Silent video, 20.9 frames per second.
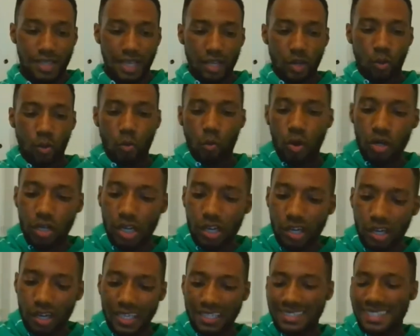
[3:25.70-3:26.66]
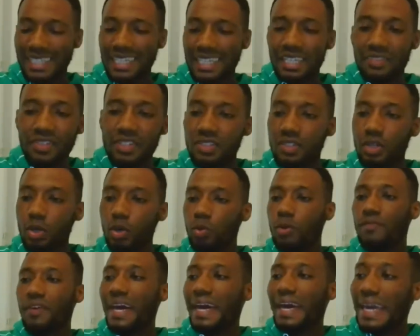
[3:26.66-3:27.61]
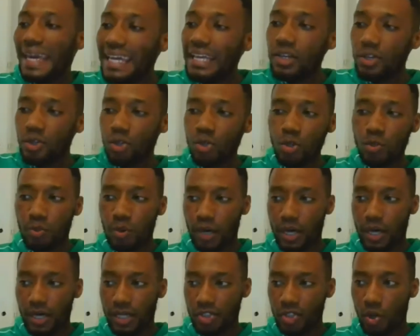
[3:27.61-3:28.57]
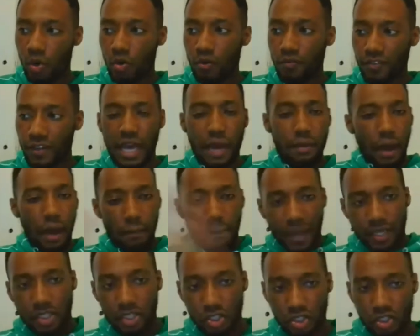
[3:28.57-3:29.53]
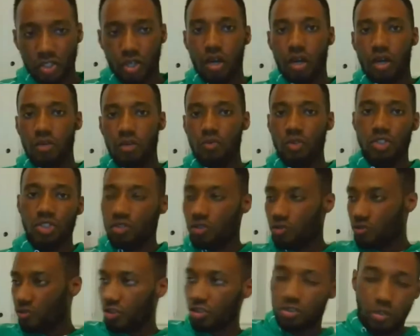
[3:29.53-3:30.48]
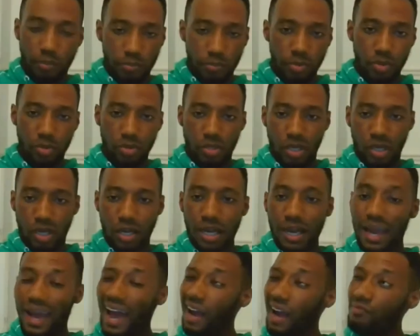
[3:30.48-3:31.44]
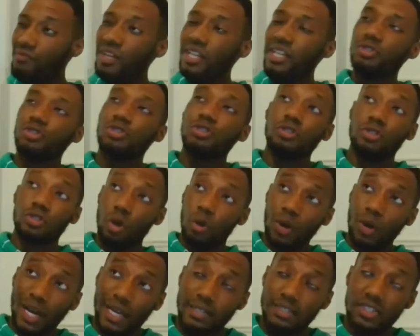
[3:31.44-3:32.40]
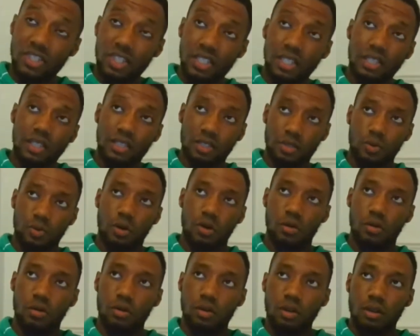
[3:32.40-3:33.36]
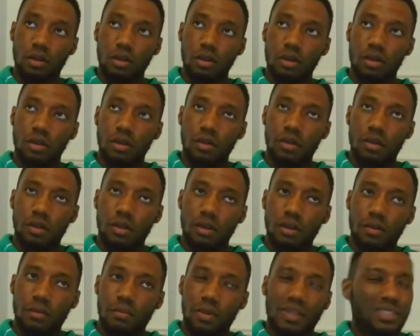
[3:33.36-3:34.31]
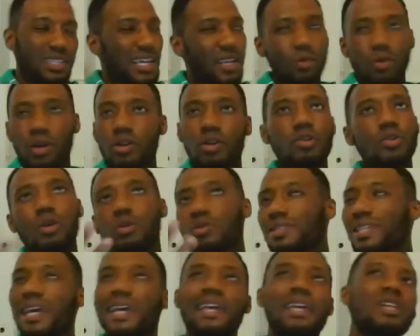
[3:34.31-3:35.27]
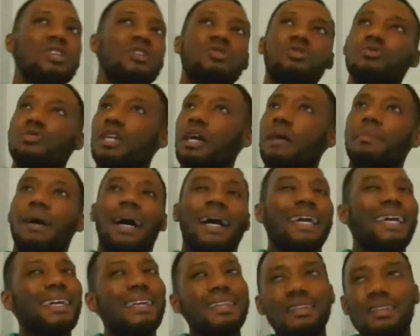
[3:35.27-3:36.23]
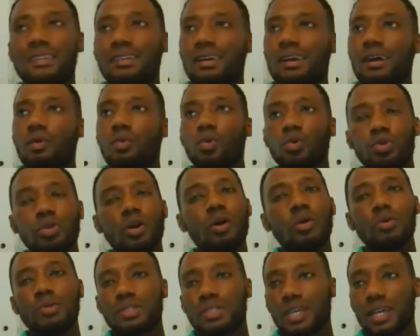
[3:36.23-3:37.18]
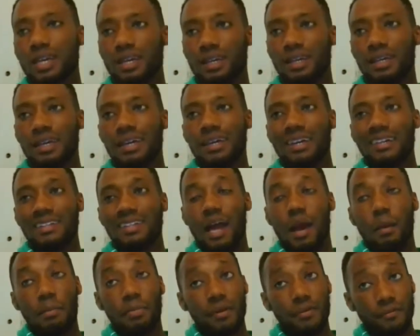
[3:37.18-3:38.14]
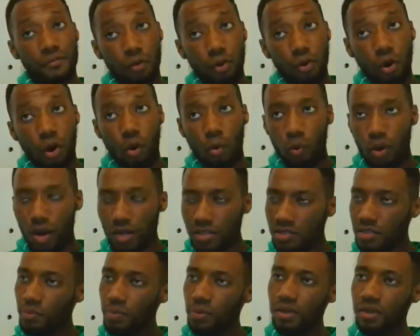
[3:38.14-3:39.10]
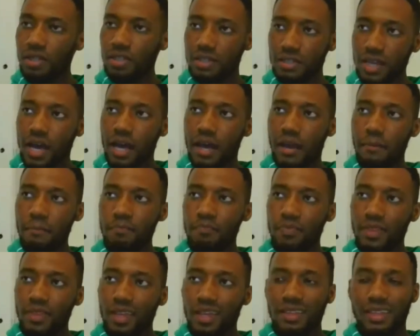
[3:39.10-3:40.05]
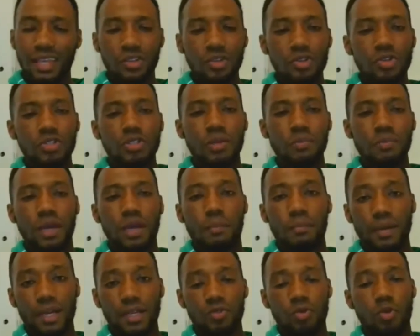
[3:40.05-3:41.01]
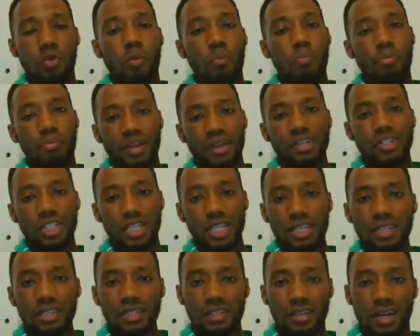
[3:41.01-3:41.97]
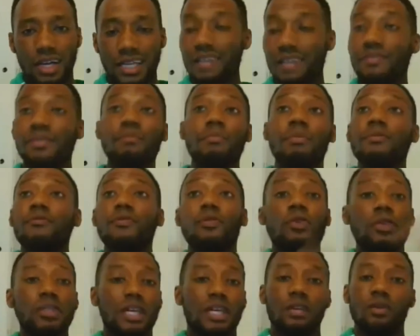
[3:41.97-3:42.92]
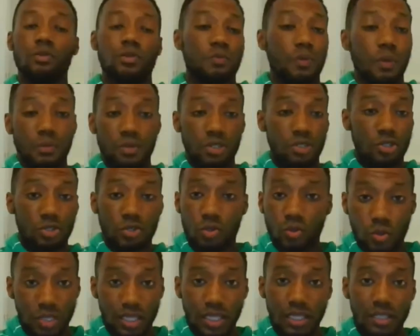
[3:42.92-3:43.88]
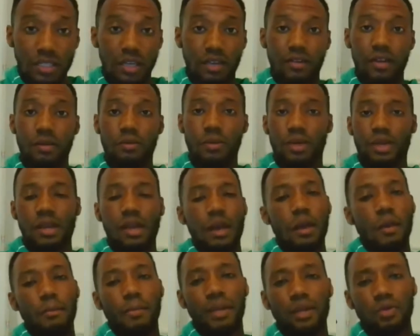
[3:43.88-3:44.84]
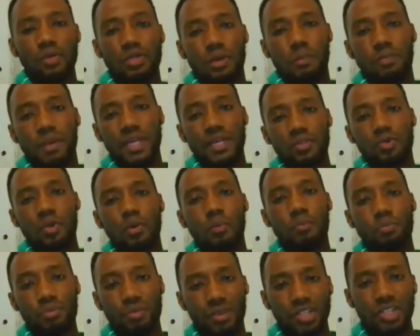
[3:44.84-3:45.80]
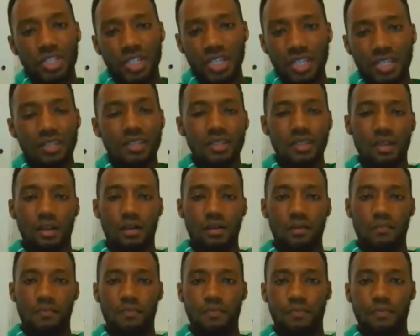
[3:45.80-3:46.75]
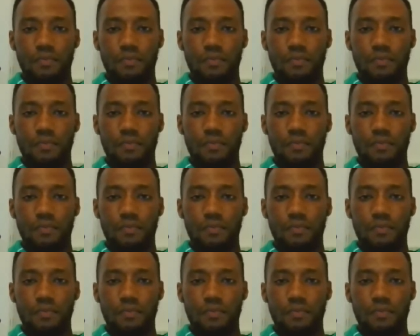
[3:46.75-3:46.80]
They don't want her to even deal with a Hindu boy. So forget about Pakistan, which is across the border. And really, truly, you know why it's silly as well? Because anyone who knows their history about India will know, say, that before, once upon a time, there used to be a place called British India. And even before then, it was probably just called India anyway. But there was a place called British India.